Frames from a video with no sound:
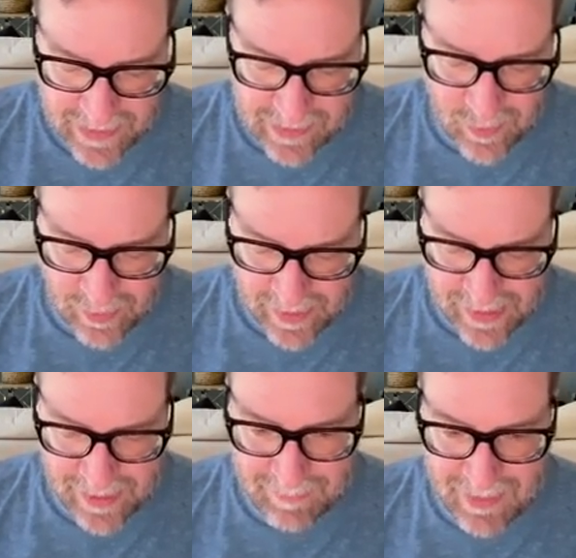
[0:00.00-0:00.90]
And don't
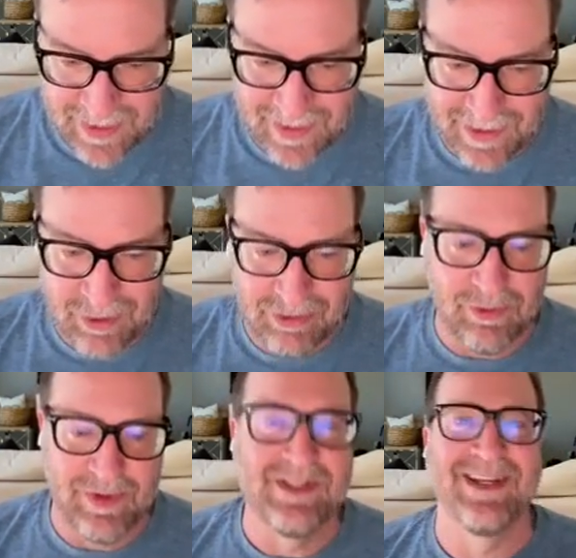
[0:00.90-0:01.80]
worry, I'm not going to go
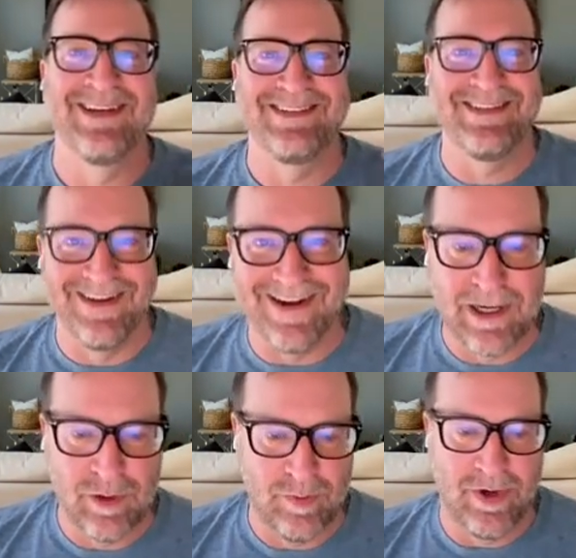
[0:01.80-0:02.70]
through this
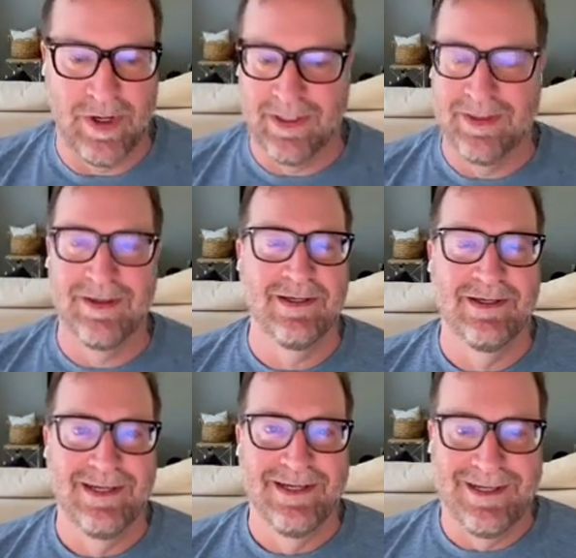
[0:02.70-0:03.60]
entire product thing.
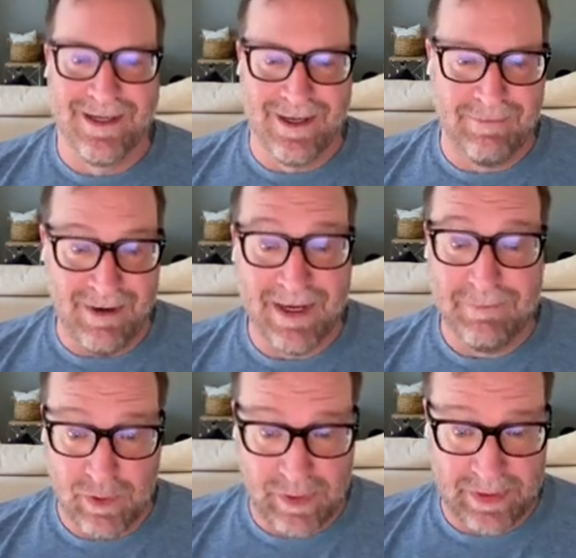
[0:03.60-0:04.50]
I am
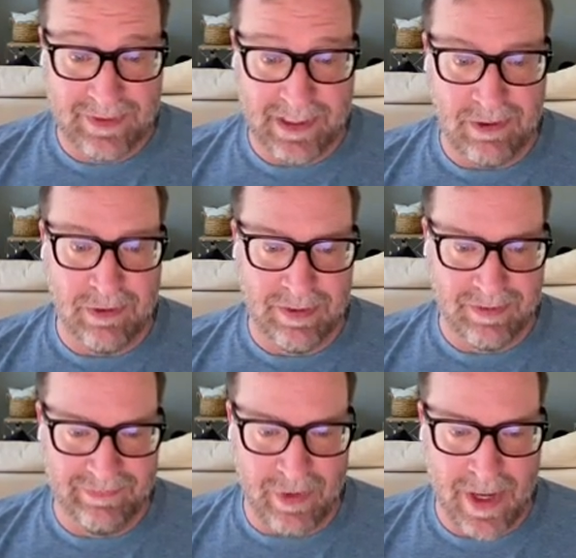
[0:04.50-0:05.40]
doing this like on
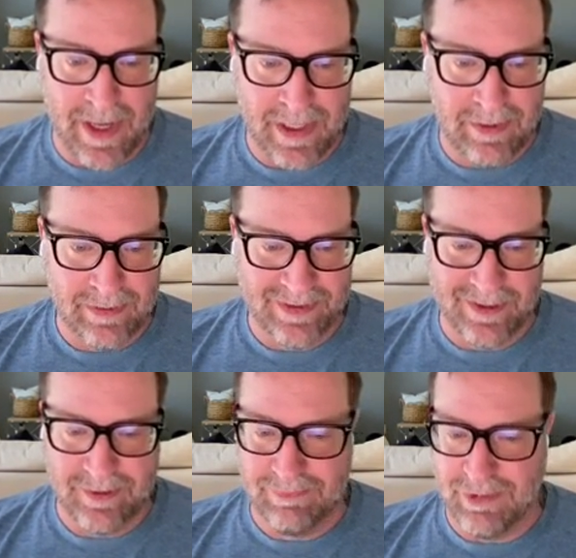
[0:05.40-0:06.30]
the fly here,
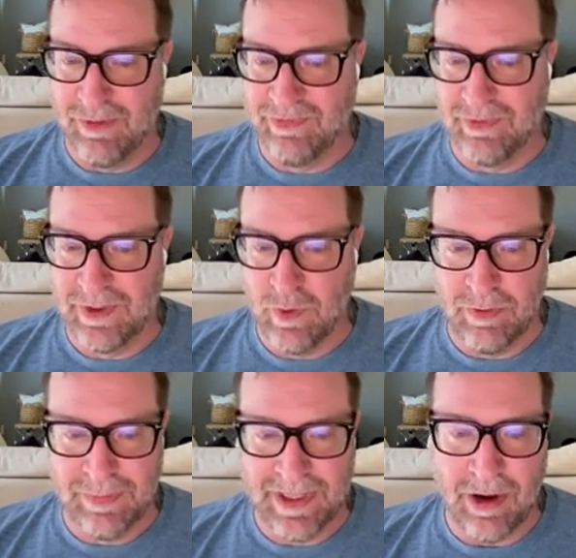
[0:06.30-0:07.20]
so hopefully it
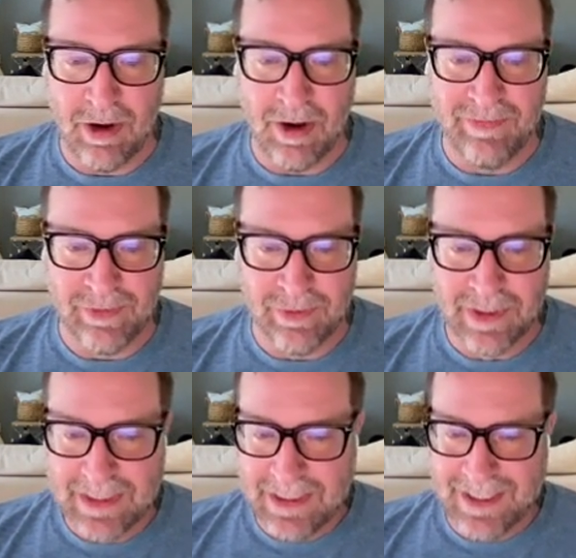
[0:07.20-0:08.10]
won't be awful.
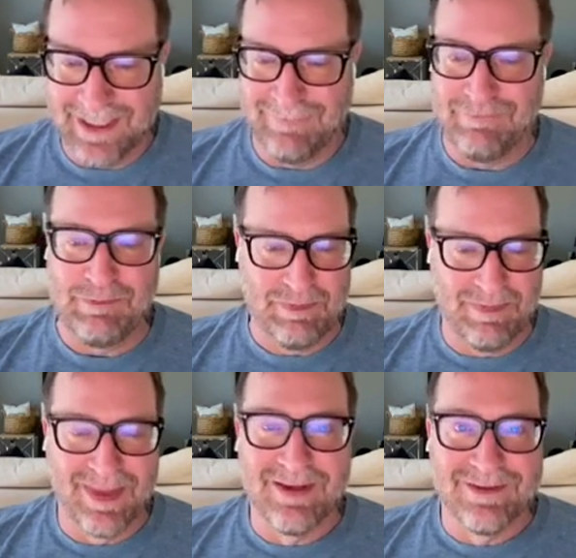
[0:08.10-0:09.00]
Um,
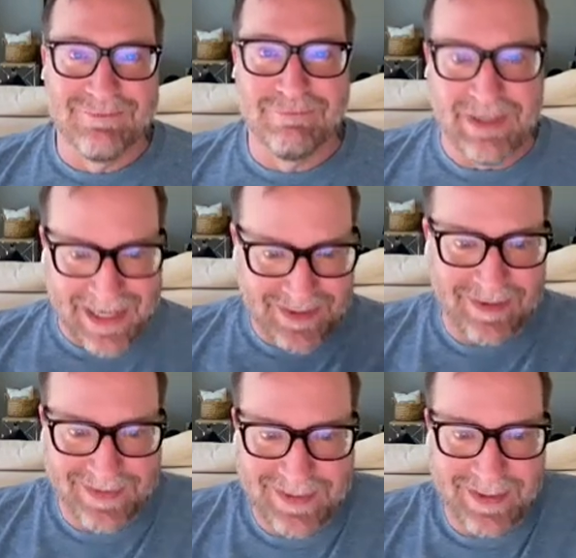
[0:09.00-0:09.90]
but as you
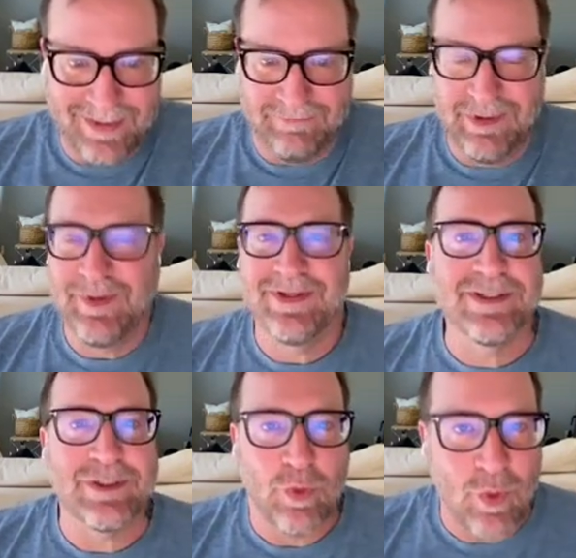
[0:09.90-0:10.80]
can see, dude, it
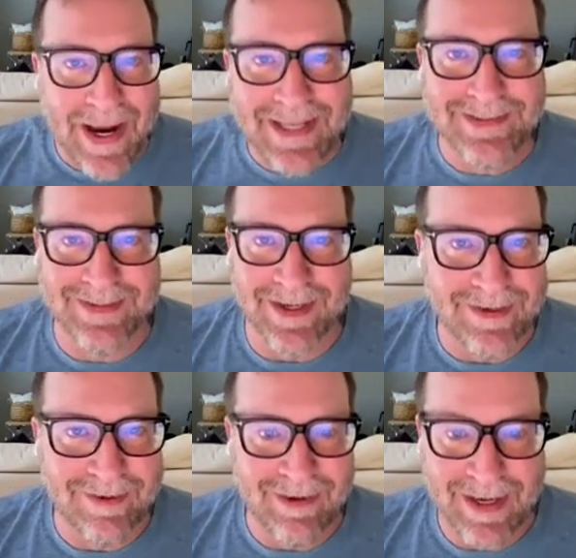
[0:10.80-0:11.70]
just writes
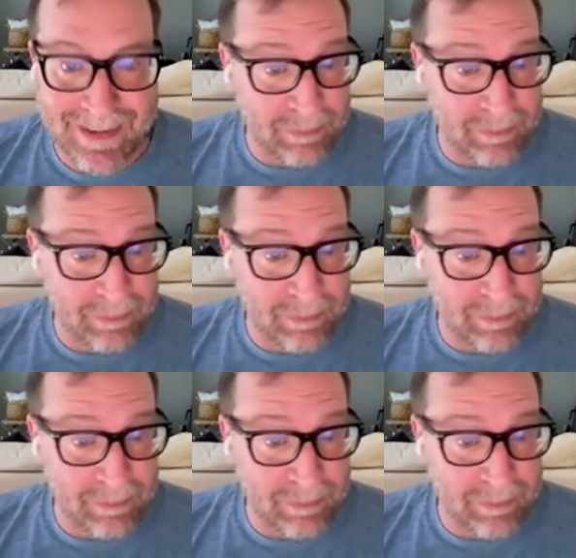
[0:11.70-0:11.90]
it, right?